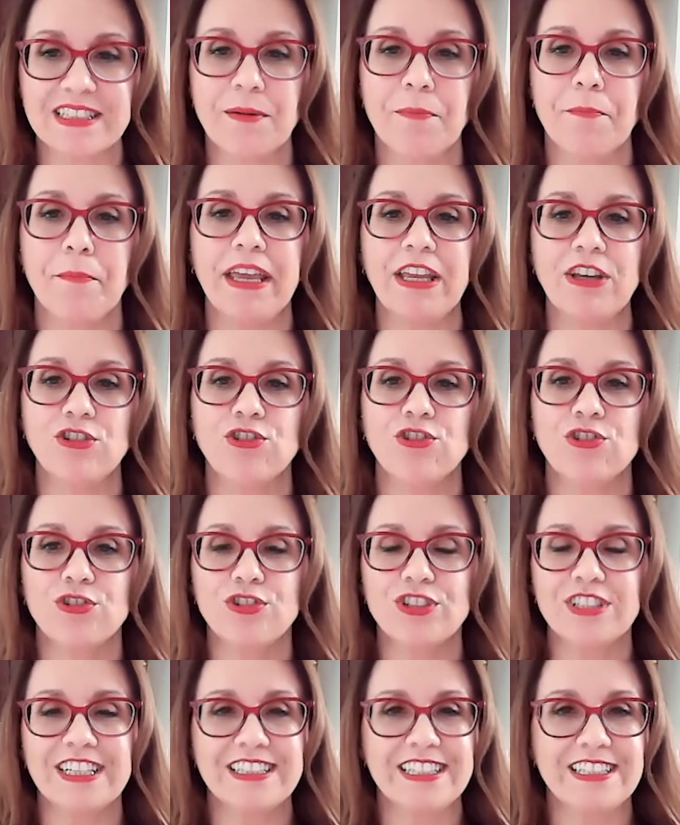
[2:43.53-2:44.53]
Make sure
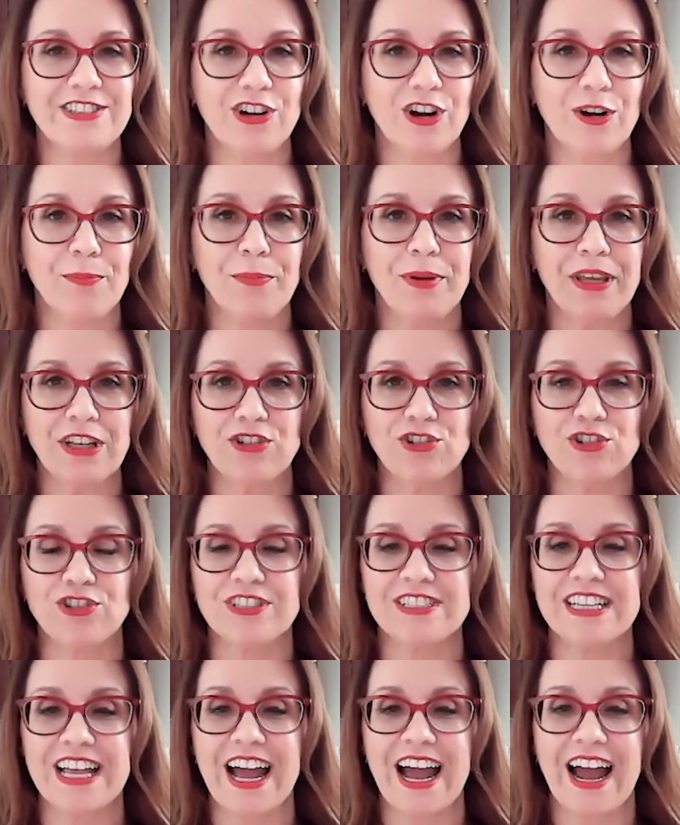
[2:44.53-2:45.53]
that your
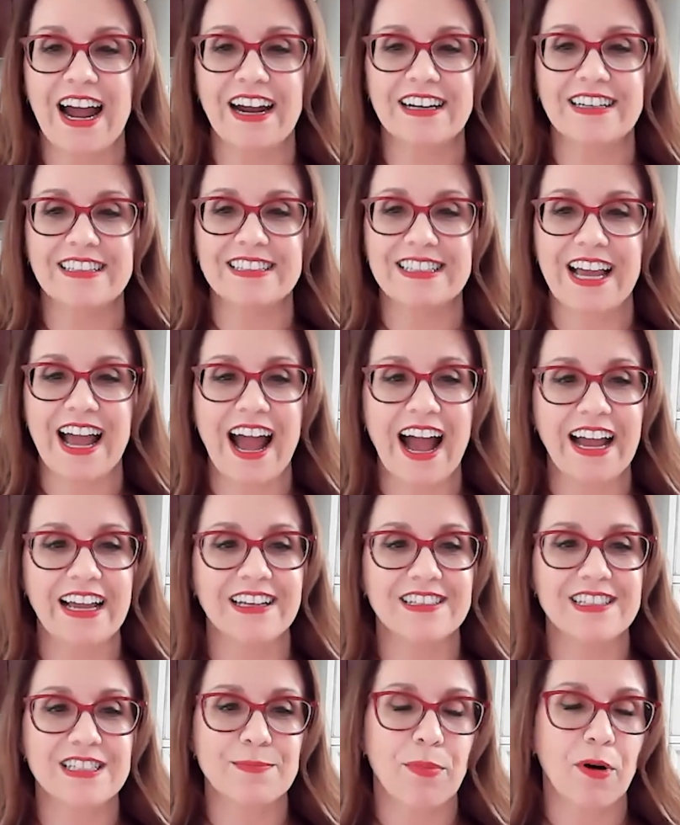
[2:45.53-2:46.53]
pictures are the
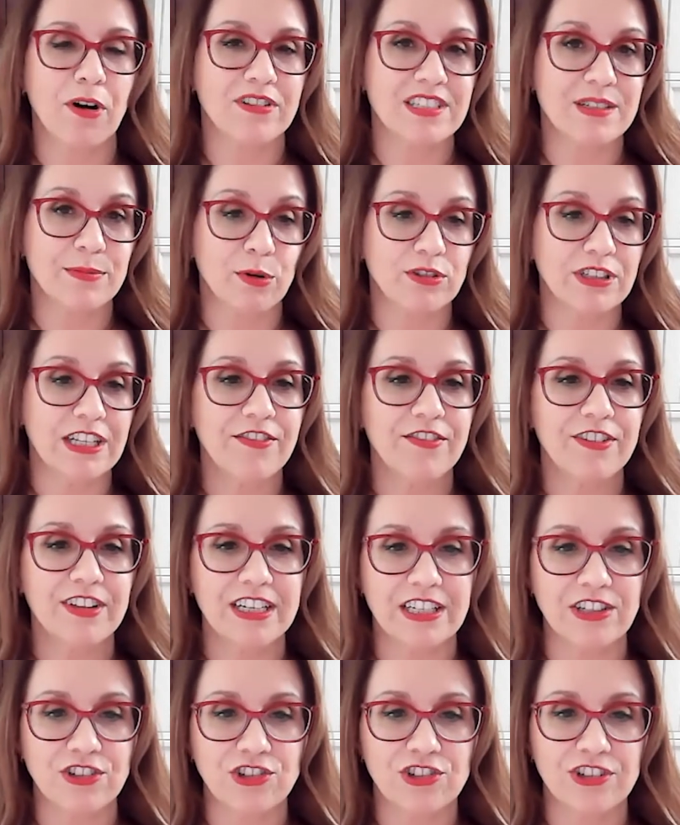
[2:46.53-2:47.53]
highest possible
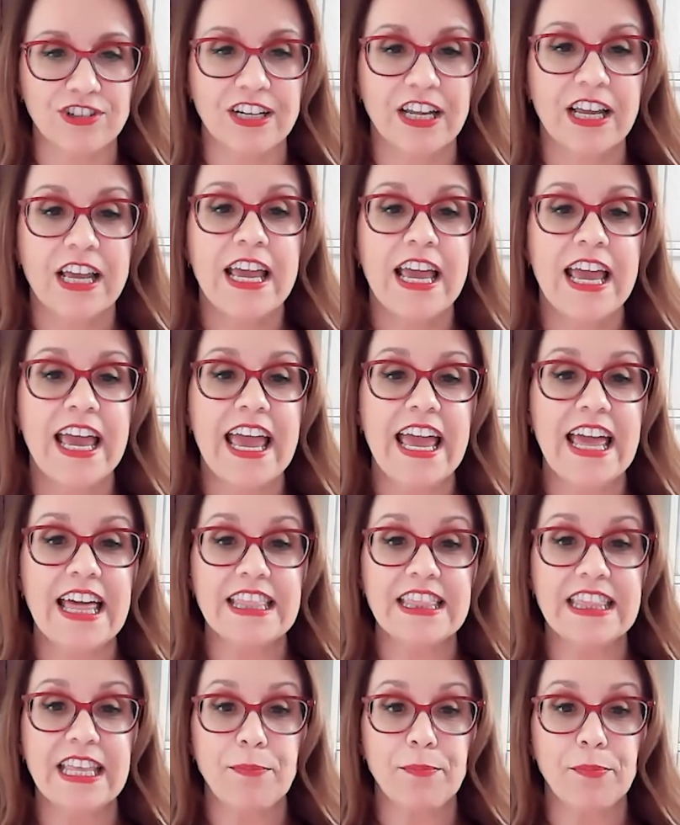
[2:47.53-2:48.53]
definition
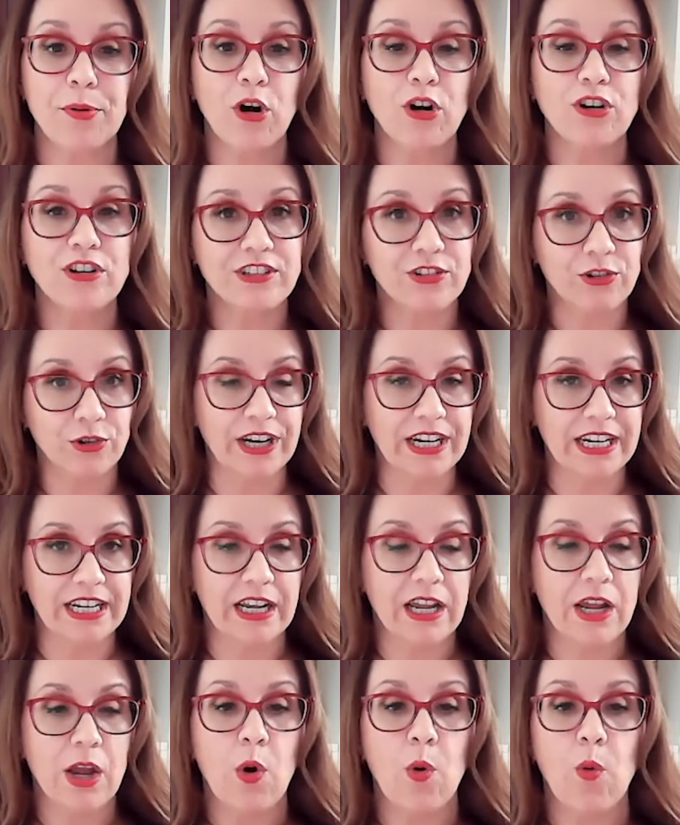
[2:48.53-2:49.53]
and they portray
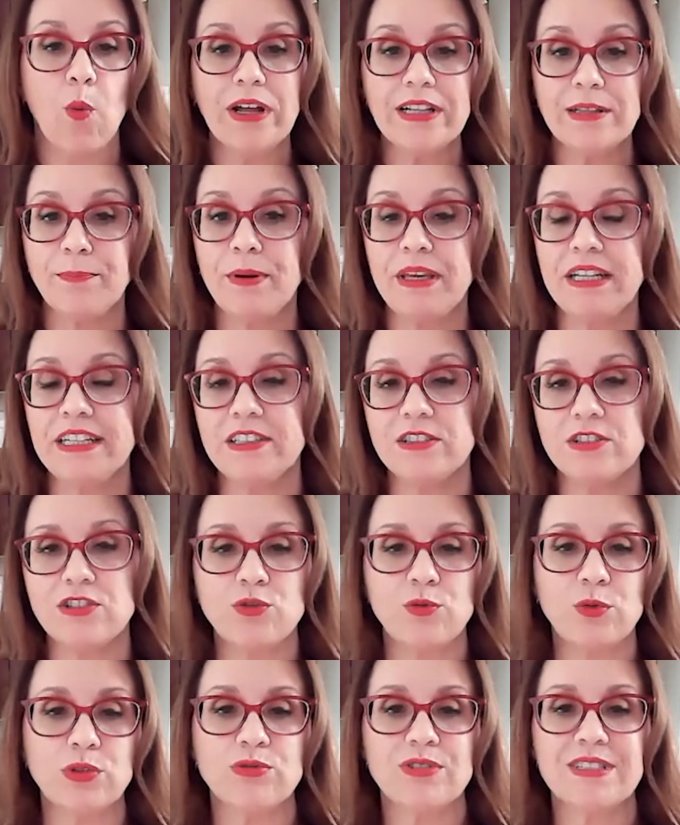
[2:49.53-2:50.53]
what pinners
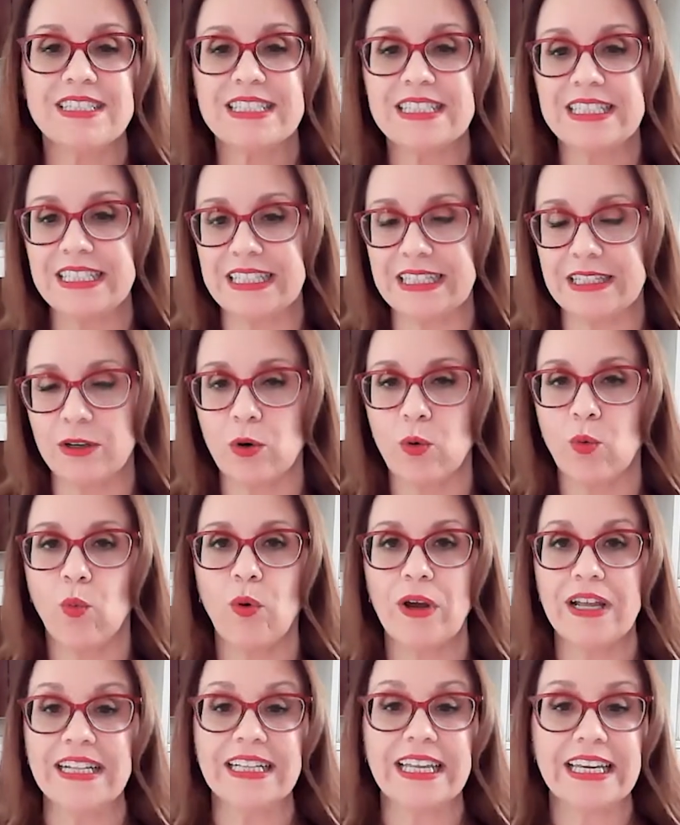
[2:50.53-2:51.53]
will see
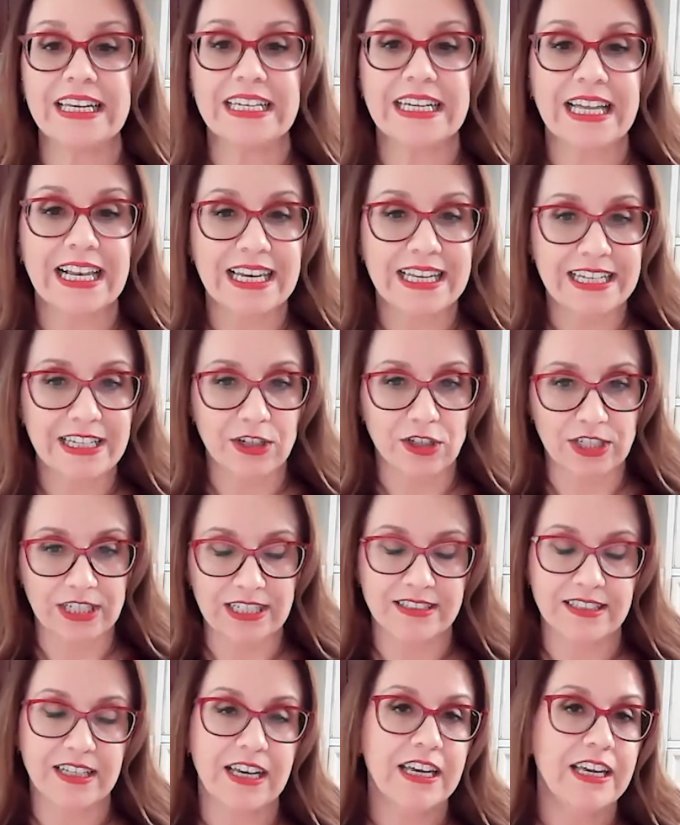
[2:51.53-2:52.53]
when they click on it.